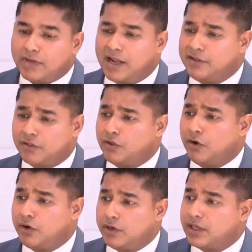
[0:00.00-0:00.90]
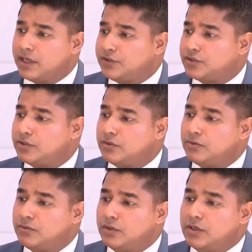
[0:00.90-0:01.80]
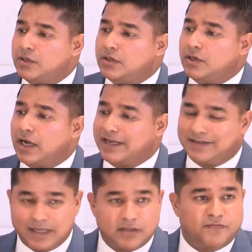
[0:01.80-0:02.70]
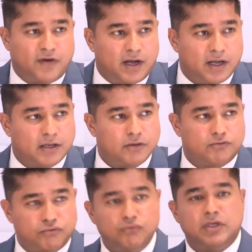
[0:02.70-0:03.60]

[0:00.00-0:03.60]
The third is to identify true